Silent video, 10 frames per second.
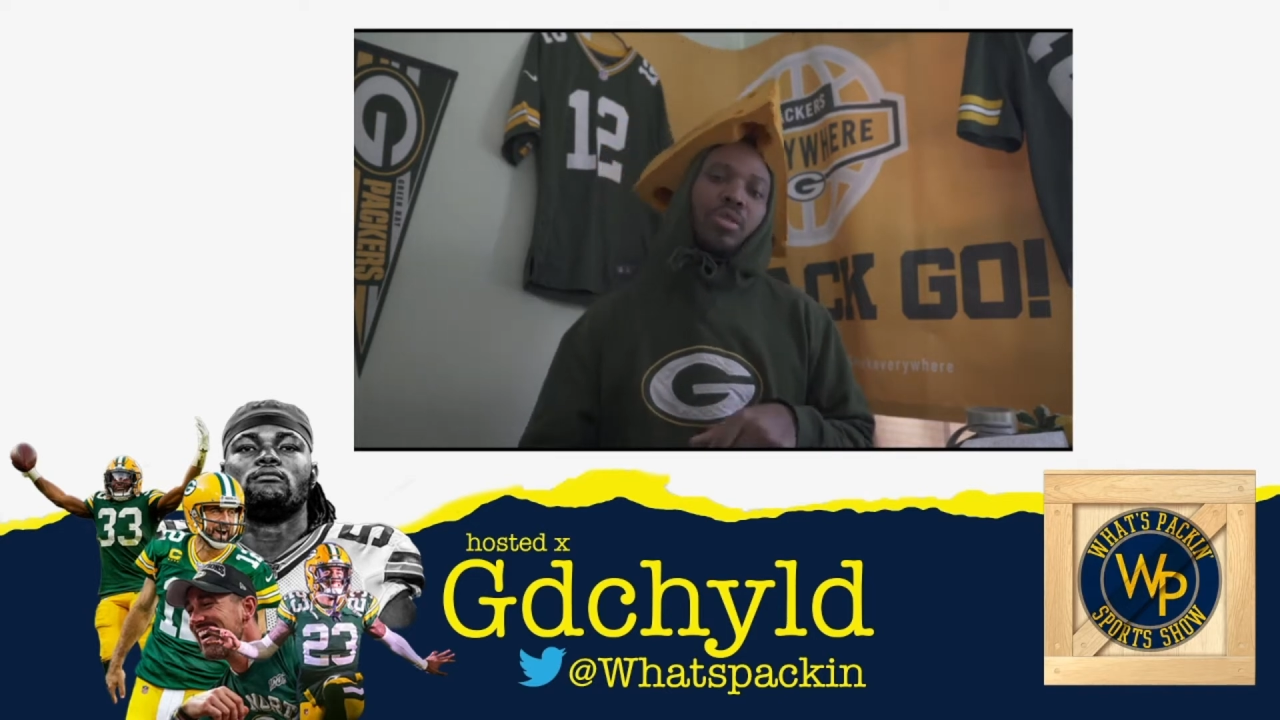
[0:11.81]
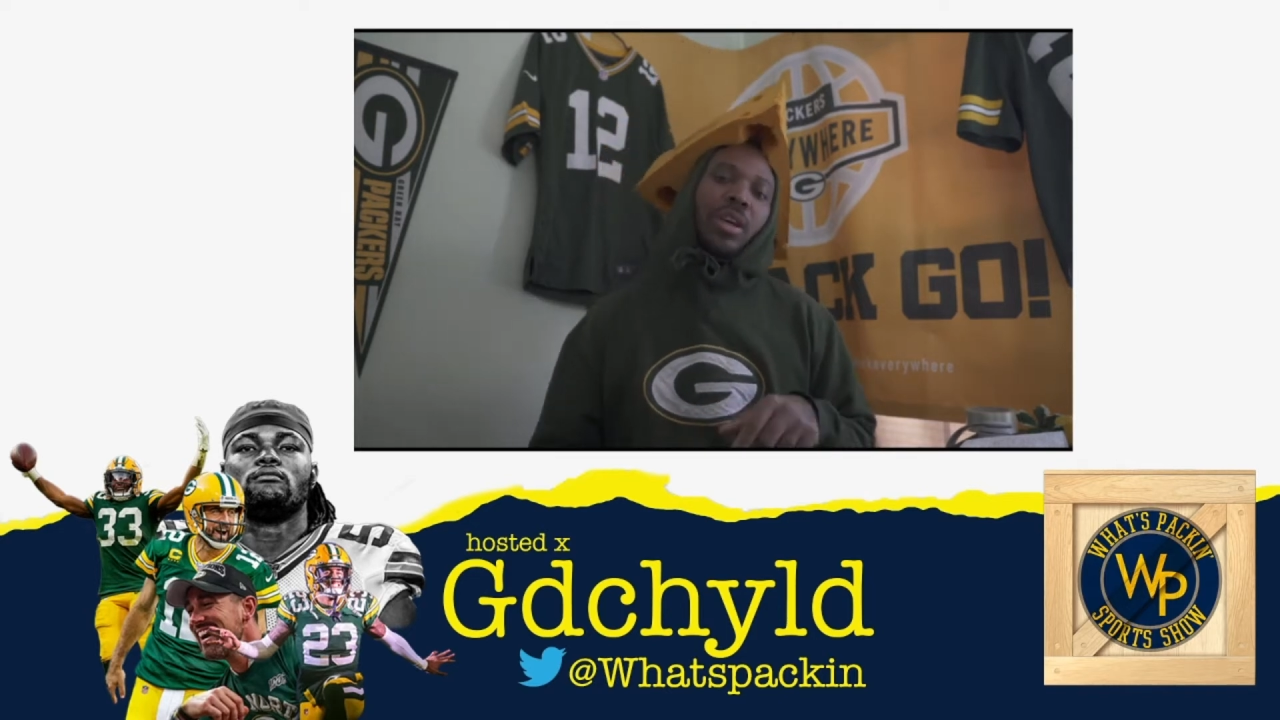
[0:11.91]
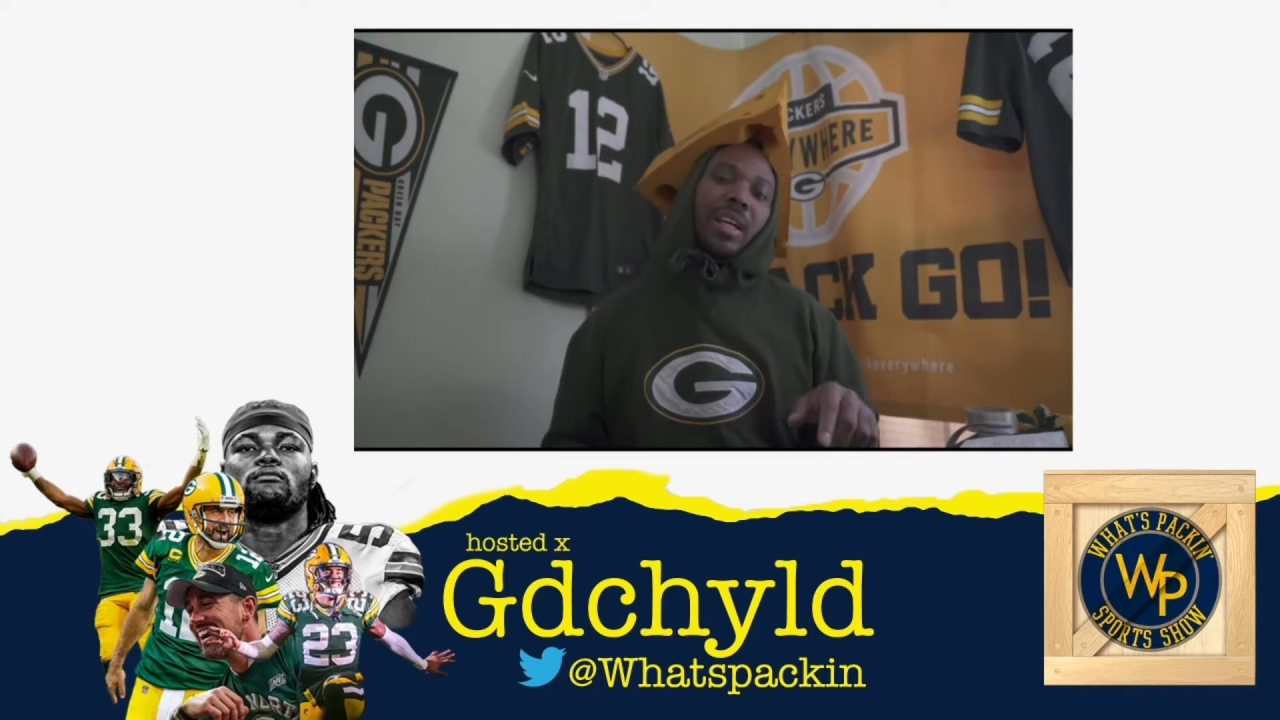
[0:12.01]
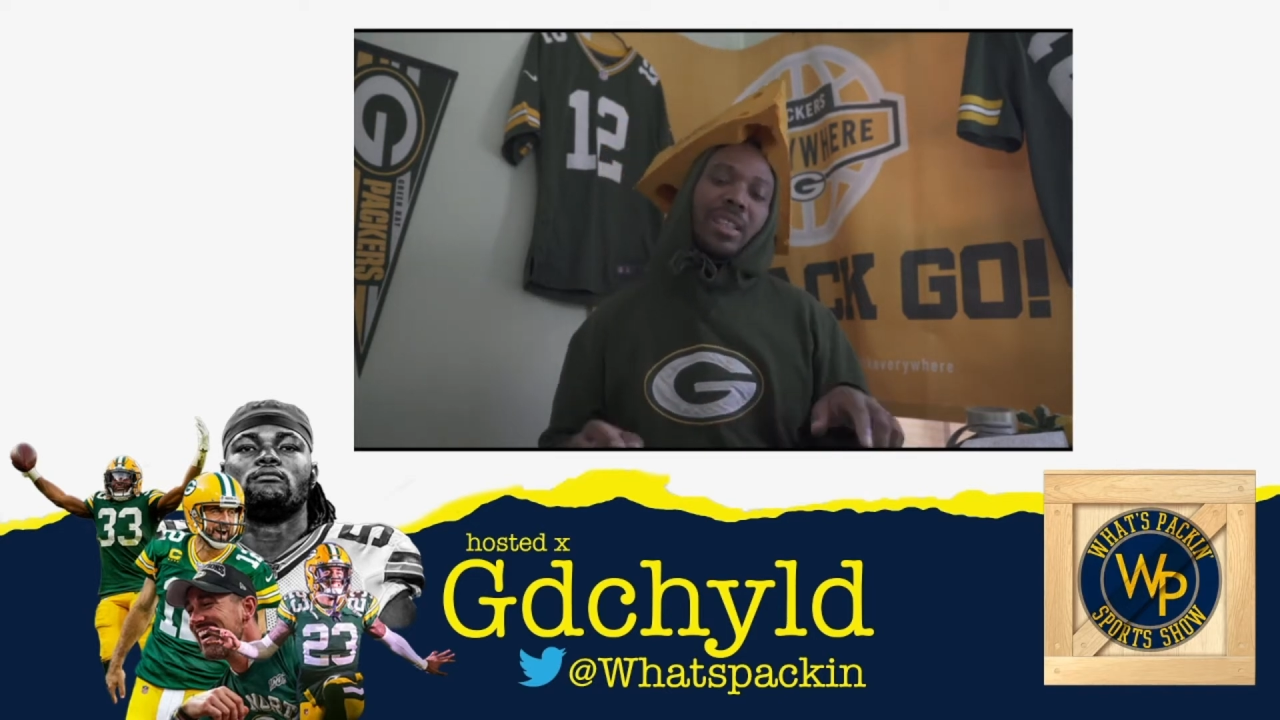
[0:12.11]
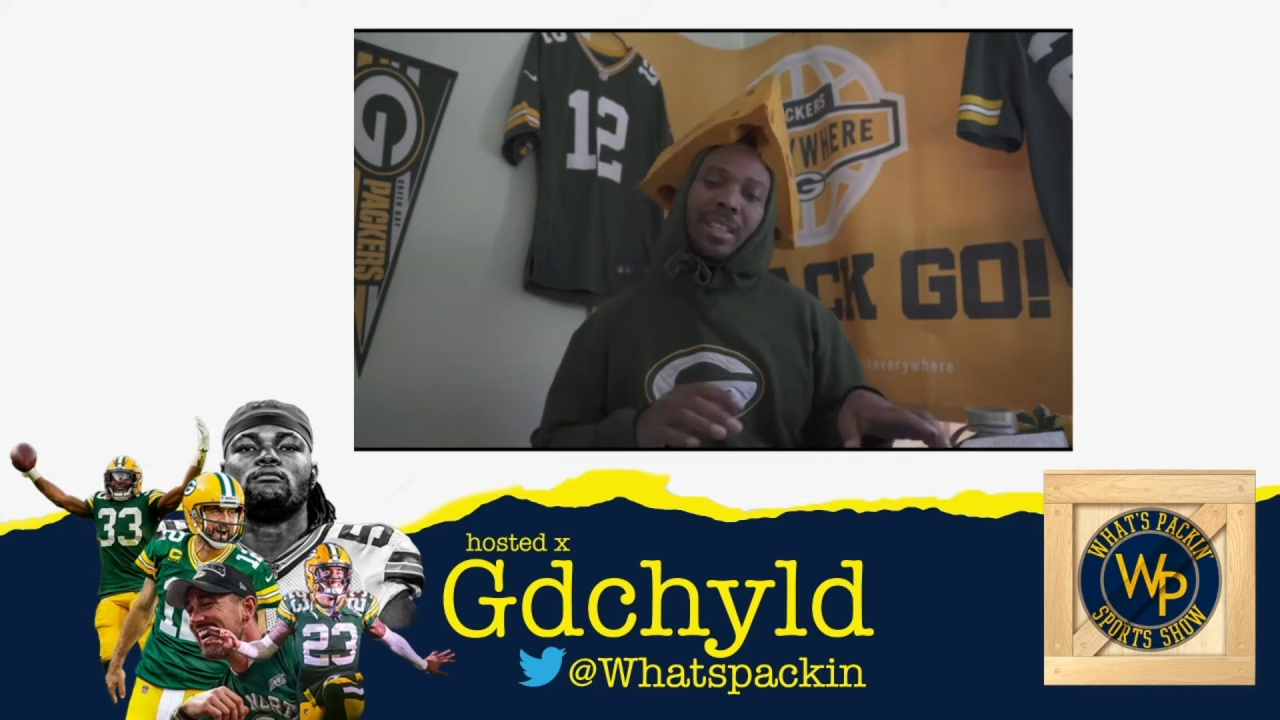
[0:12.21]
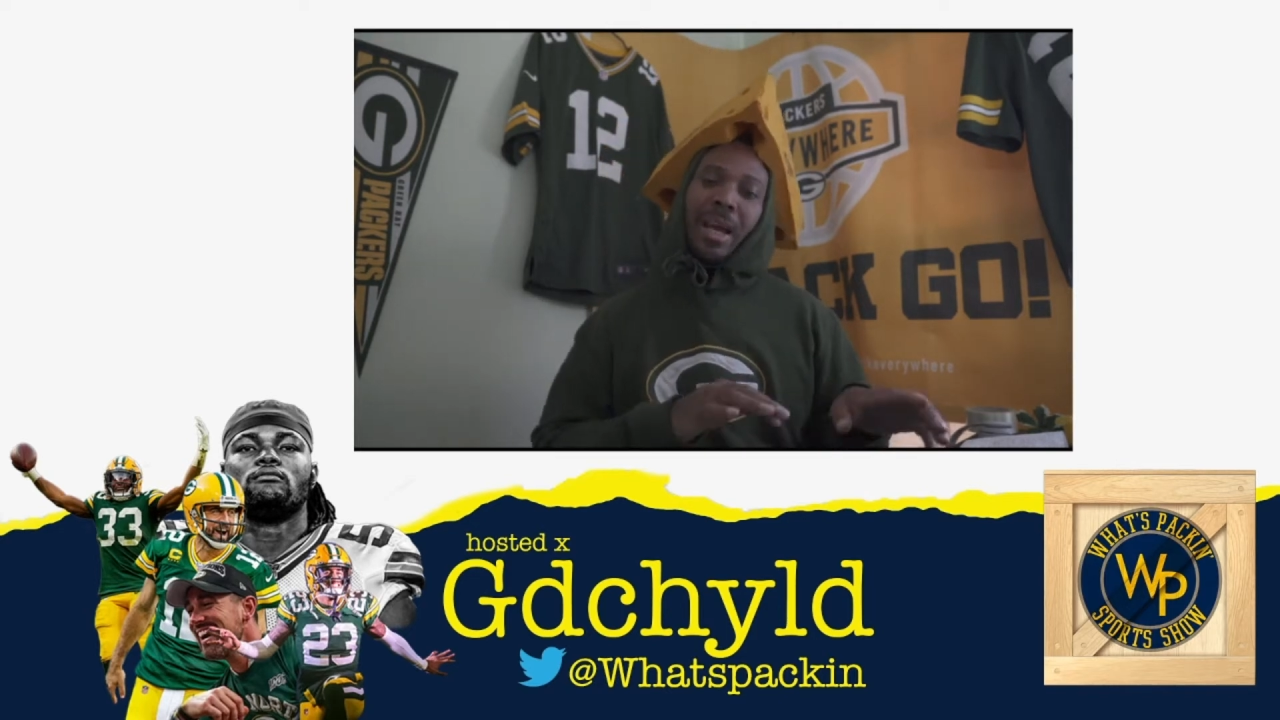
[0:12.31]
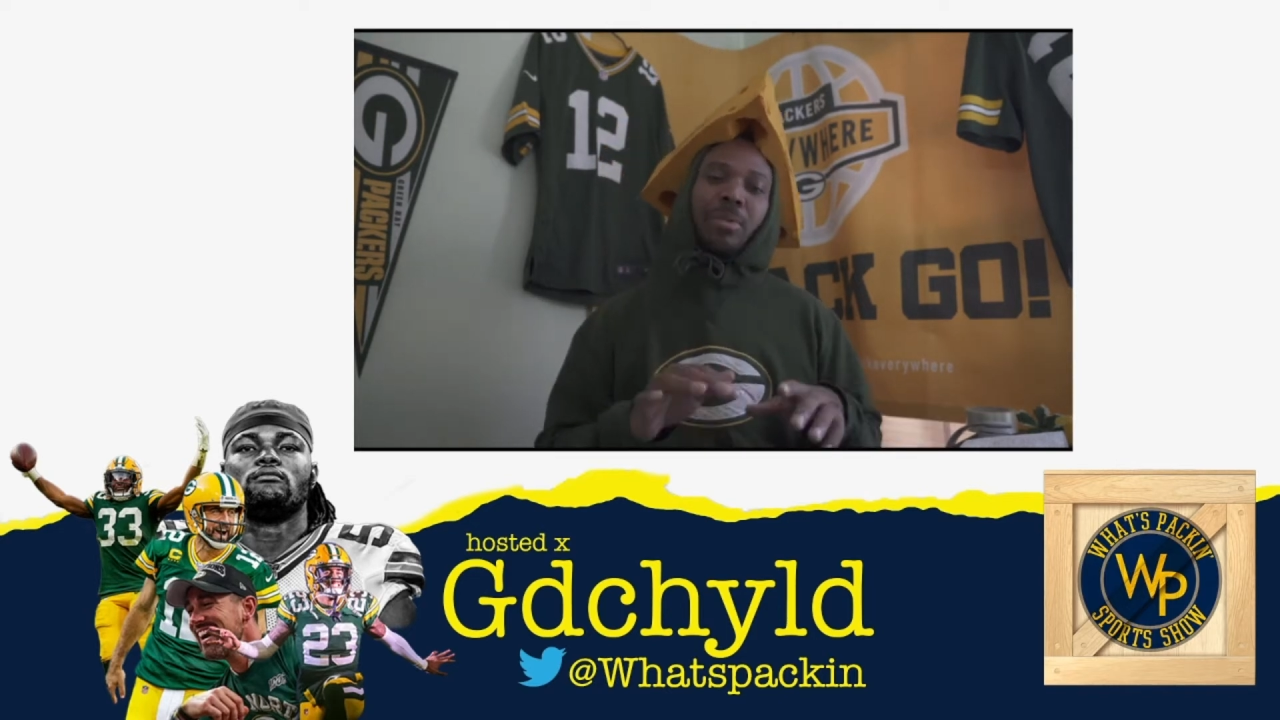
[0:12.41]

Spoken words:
You got to type the